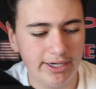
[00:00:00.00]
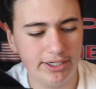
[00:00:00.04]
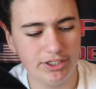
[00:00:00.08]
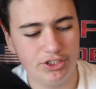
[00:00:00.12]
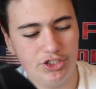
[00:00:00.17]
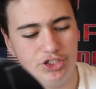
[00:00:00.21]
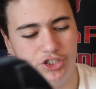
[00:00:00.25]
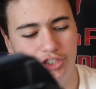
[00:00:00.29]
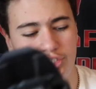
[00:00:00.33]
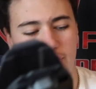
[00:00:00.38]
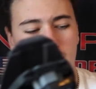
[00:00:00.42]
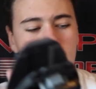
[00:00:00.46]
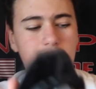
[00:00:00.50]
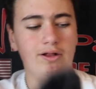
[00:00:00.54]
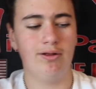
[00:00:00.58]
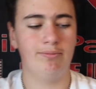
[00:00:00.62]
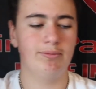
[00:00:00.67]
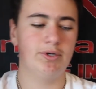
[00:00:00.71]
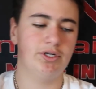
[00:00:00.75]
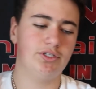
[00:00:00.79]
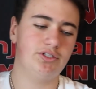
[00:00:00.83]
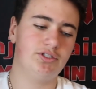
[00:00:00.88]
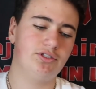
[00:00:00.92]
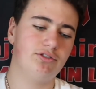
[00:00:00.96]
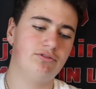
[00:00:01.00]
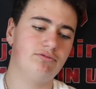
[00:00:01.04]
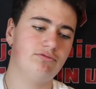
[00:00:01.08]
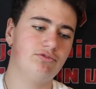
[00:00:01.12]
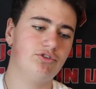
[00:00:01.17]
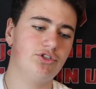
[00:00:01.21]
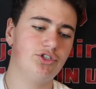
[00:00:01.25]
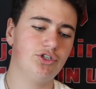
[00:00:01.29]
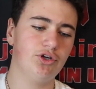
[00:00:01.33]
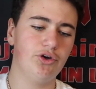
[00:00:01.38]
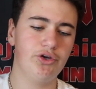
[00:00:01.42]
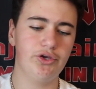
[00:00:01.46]
in its shell, I'm gonna
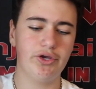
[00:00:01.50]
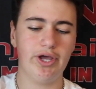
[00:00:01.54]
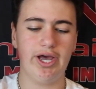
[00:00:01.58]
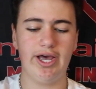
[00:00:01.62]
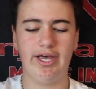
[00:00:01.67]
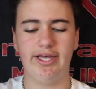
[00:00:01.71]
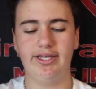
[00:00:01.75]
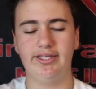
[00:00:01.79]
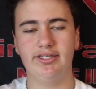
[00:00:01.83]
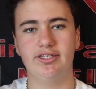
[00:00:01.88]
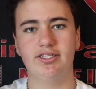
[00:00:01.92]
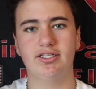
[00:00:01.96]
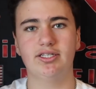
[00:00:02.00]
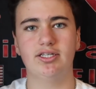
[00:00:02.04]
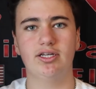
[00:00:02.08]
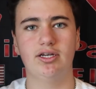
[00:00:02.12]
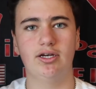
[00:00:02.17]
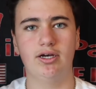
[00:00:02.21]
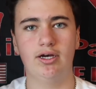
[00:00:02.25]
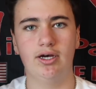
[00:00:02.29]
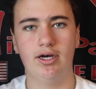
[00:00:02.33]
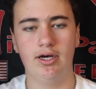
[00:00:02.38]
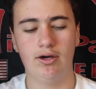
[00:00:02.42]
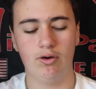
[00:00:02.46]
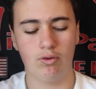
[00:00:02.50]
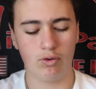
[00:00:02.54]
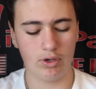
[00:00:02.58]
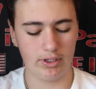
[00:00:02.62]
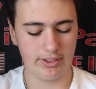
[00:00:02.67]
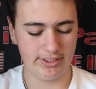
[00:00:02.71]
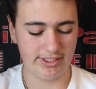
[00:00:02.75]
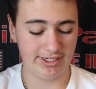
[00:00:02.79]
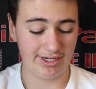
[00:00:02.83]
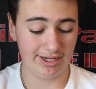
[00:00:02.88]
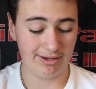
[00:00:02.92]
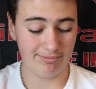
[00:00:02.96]
show you guys, or
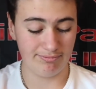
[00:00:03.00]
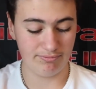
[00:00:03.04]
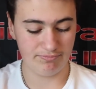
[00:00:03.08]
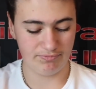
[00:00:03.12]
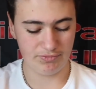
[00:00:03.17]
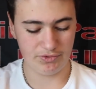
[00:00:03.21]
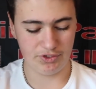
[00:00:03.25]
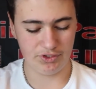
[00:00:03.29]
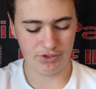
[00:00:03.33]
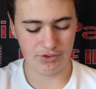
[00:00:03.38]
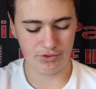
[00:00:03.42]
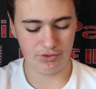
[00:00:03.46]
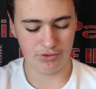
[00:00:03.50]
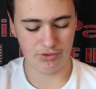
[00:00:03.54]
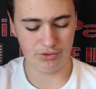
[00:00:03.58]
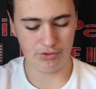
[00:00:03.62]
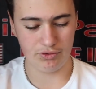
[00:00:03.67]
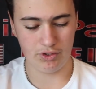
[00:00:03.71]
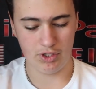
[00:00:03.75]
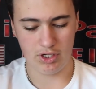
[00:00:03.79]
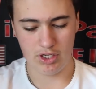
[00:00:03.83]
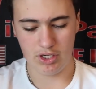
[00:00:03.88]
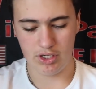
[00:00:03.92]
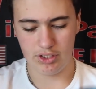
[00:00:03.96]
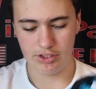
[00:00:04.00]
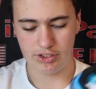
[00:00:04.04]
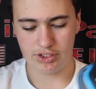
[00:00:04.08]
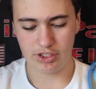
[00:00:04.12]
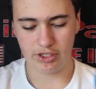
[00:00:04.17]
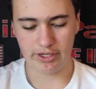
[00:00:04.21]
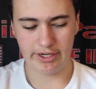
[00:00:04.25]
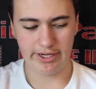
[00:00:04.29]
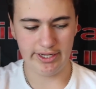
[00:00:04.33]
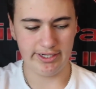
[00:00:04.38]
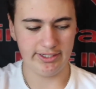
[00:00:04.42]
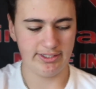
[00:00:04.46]
attempt to
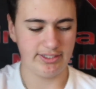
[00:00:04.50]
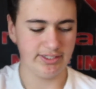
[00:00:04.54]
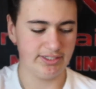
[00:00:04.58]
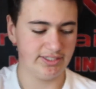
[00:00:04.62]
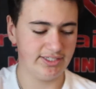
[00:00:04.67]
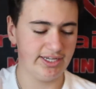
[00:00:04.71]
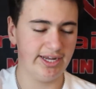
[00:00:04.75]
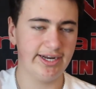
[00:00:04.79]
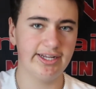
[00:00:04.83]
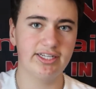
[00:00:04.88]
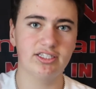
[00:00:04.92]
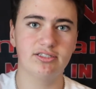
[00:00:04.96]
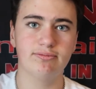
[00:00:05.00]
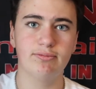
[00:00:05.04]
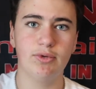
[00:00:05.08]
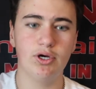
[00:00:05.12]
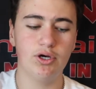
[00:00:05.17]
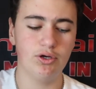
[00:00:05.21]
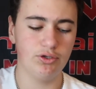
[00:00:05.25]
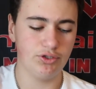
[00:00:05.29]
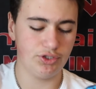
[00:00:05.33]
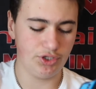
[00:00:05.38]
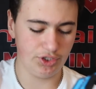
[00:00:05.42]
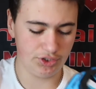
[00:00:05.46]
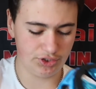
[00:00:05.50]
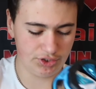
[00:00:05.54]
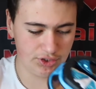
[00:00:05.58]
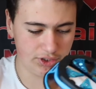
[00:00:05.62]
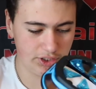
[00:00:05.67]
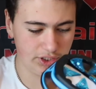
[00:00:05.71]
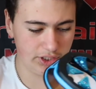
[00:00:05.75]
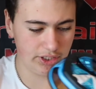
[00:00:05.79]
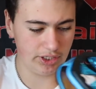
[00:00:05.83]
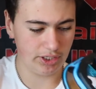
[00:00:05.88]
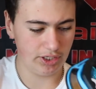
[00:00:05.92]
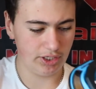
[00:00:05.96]
turn it into settings mode just
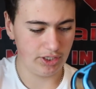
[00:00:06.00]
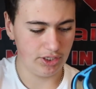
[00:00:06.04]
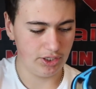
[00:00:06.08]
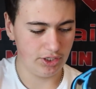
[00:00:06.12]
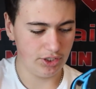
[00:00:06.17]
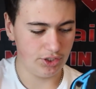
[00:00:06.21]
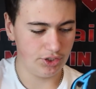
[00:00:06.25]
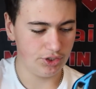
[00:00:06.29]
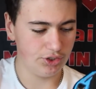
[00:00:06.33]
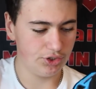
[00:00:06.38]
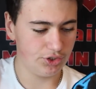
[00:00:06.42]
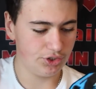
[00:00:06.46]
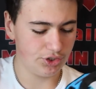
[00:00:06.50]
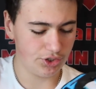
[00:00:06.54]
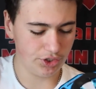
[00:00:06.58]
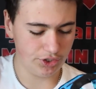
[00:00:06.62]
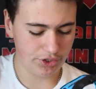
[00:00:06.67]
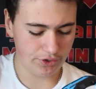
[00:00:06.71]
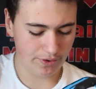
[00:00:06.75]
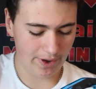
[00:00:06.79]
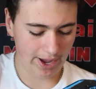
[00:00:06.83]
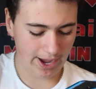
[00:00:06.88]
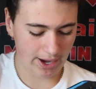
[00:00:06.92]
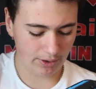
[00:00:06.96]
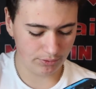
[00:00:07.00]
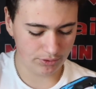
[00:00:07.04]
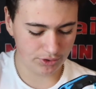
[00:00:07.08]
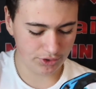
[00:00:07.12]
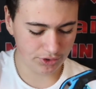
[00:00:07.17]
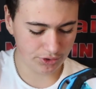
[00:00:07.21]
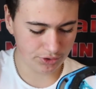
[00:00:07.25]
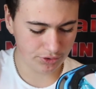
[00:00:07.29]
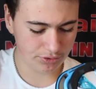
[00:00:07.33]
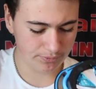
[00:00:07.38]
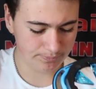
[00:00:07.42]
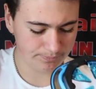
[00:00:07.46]
to show you how
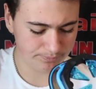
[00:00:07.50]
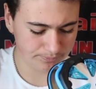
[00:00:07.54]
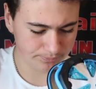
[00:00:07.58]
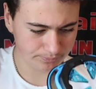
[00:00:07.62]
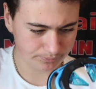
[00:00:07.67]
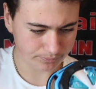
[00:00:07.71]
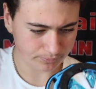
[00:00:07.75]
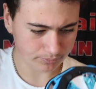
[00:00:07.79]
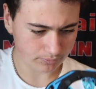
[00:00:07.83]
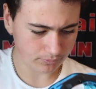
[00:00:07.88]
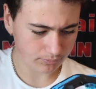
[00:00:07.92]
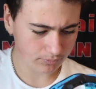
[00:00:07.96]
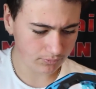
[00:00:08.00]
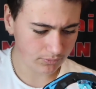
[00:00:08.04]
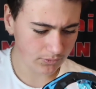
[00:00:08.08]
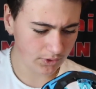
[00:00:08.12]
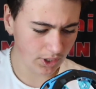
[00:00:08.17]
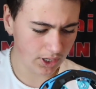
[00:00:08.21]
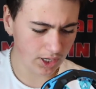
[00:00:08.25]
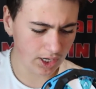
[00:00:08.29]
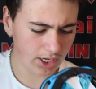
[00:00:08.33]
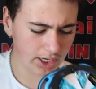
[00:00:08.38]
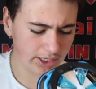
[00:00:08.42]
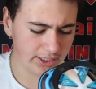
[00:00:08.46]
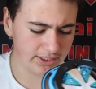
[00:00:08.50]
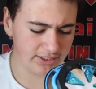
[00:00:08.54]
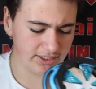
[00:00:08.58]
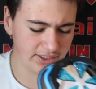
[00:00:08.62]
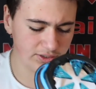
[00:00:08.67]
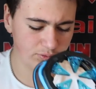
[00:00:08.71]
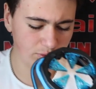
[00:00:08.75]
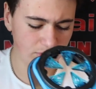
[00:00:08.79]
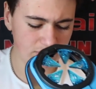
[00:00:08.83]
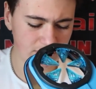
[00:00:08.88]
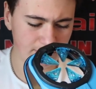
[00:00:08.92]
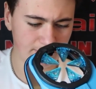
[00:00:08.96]
to, because
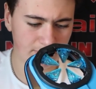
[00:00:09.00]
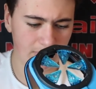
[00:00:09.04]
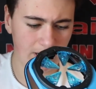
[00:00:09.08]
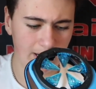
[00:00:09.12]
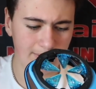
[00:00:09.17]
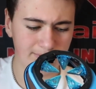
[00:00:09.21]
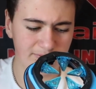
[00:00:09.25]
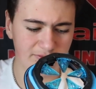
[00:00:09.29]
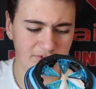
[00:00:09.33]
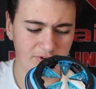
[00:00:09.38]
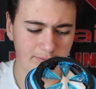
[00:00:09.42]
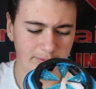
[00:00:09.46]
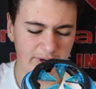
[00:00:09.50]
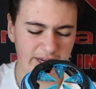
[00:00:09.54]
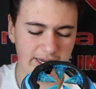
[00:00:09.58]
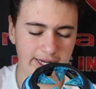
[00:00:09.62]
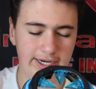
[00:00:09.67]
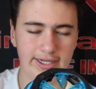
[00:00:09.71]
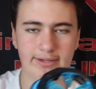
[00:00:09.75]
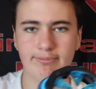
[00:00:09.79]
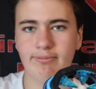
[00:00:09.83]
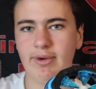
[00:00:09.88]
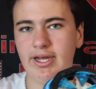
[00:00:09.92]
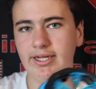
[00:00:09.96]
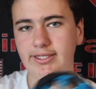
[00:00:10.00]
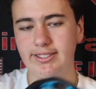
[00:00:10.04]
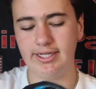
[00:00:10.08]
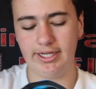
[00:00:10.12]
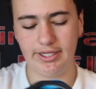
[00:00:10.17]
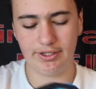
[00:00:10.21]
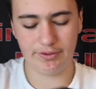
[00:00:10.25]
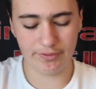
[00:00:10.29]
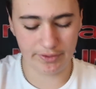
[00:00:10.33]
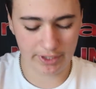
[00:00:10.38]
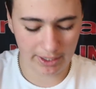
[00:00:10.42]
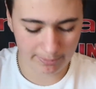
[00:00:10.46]
this was a problem for me and it might
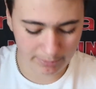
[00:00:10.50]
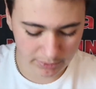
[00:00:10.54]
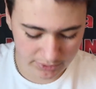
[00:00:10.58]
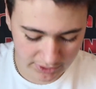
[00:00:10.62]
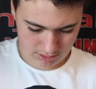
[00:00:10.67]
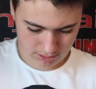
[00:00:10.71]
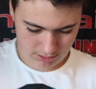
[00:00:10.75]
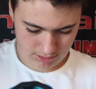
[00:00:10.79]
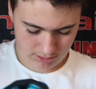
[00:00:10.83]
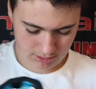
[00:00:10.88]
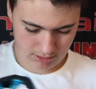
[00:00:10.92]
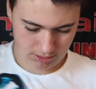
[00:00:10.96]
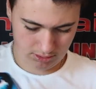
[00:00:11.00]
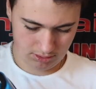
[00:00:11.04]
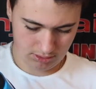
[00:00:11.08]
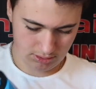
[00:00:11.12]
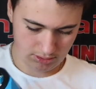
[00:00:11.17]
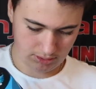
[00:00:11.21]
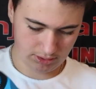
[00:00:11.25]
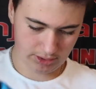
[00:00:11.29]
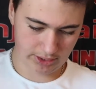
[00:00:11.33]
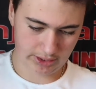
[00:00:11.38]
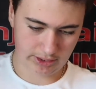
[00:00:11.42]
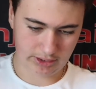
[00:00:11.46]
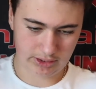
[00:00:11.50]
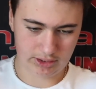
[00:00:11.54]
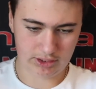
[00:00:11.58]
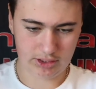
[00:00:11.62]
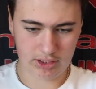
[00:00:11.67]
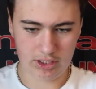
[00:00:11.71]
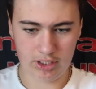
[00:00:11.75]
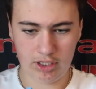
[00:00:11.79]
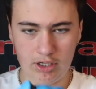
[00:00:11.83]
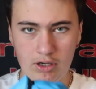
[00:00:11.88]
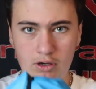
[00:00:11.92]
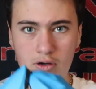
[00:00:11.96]
take you a couple, like
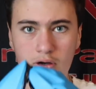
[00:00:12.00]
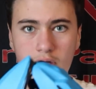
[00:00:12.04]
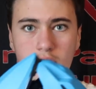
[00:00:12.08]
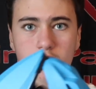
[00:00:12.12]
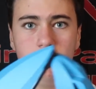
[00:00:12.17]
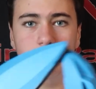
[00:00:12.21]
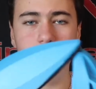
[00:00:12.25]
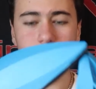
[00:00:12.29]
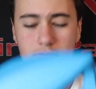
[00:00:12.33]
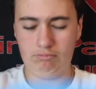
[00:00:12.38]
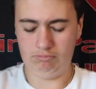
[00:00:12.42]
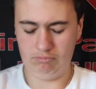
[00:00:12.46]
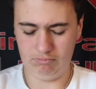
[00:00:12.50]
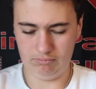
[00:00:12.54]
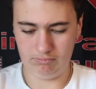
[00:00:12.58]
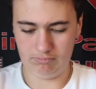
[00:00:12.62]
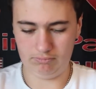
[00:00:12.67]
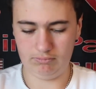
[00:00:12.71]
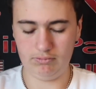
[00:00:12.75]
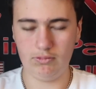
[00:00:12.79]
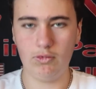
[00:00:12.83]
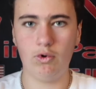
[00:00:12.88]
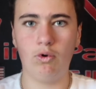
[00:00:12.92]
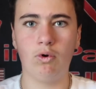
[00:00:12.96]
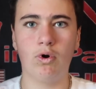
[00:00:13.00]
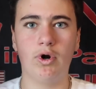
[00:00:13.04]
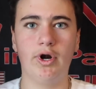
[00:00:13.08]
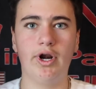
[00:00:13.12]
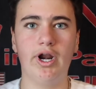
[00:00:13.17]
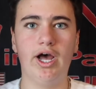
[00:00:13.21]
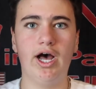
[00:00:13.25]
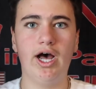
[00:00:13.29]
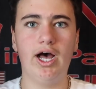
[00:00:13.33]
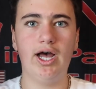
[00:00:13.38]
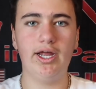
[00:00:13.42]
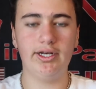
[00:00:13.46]
so, or
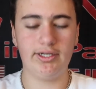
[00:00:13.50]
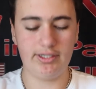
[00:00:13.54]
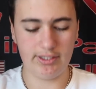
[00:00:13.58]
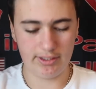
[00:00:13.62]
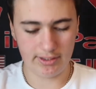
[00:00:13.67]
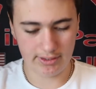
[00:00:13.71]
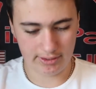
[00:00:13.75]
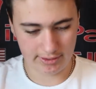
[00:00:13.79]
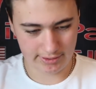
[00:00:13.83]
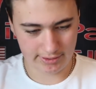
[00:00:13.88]
not.